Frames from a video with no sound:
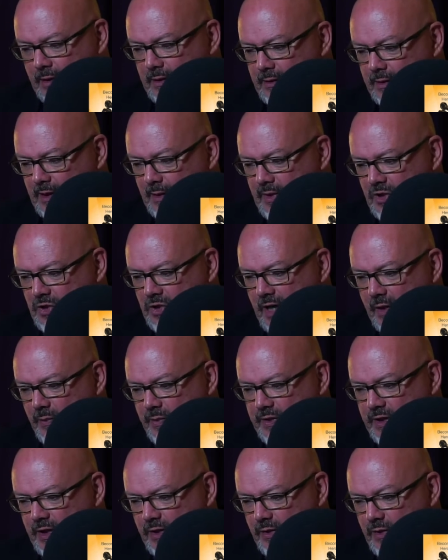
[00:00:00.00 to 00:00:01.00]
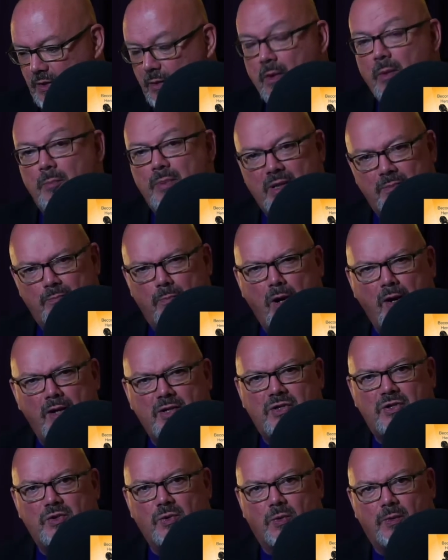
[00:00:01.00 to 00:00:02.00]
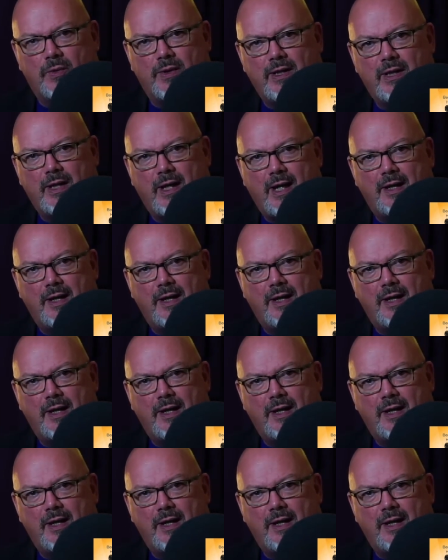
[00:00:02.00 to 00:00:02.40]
Let me share with you a bit of my story